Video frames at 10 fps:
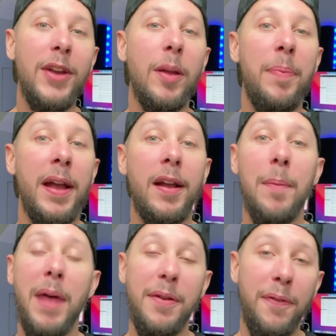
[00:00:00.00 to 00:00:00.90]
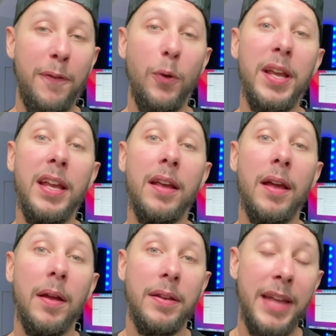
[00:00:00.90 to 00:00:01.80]
you to pick up my free
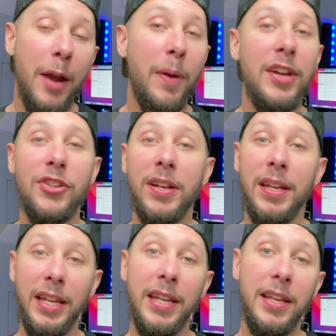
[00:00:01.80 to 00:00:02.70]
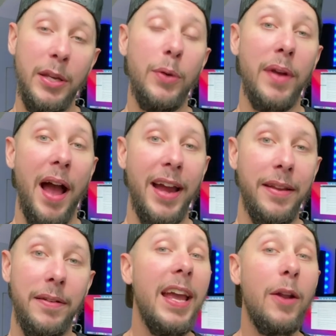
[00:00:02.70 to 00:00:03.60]
Narration EQ Guide.
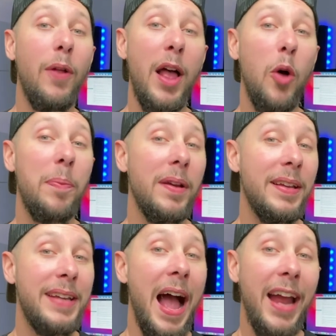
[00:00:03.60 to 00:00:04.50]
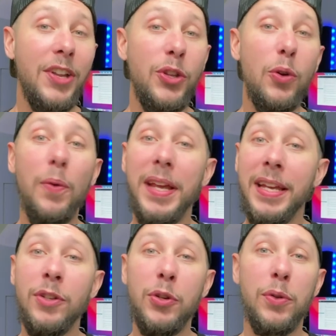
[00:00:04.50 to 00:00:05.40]
It'll help guide you
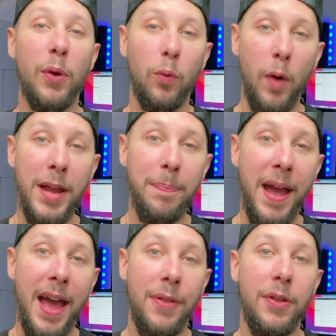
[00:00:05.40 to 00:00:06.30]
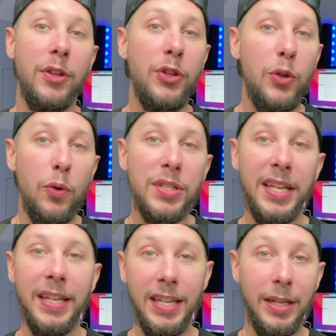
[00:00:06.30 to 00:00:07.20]
into the right path
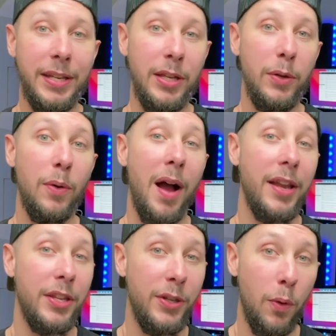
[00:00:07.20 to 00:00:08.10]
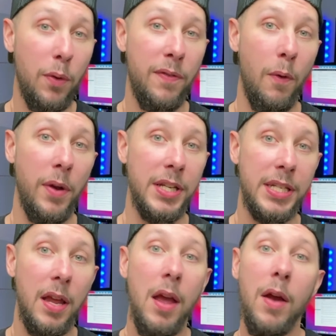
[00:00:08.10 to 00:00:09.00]
using EQ on your
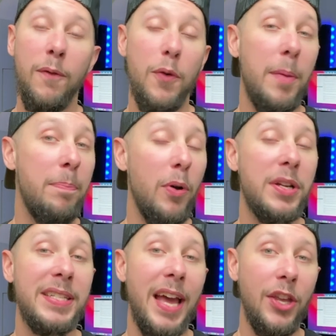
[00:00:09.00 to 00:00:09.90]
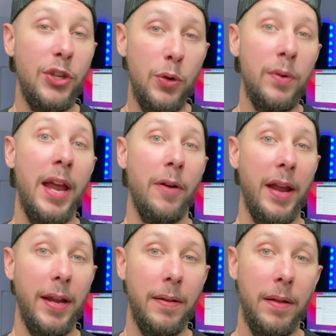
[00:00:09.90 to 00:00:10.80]
voice for the books that you
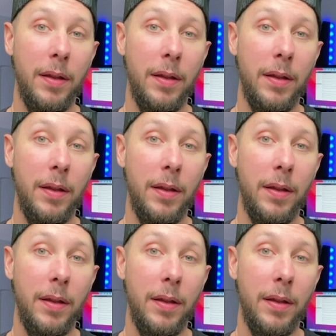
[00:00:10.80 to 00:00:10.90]
narrate.